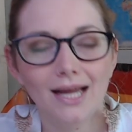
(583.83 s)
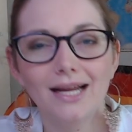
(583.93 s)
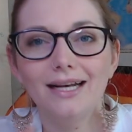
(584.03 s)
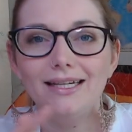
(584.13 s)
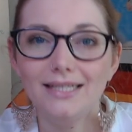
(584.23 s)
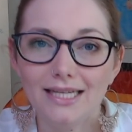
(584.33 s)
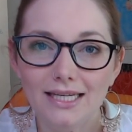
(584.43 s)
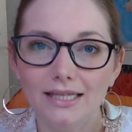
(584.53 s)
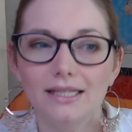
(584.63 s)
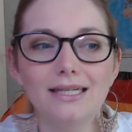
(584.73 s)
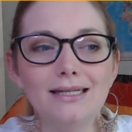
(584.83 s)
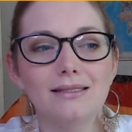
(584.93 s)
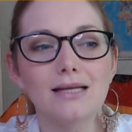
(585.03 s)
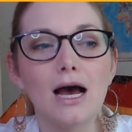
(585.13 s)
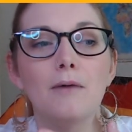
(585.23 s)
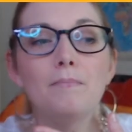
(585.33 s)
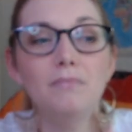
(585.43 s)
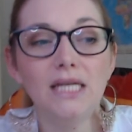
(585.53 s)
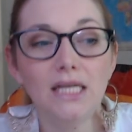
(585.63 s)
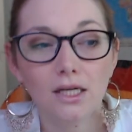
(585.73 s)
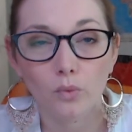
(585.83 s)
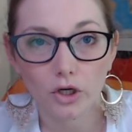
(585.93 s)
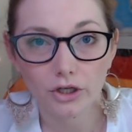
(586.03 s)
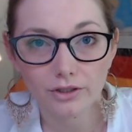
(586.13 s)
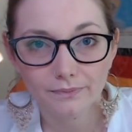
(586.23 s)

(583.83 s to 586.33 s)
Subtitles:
Nie is a meaning word.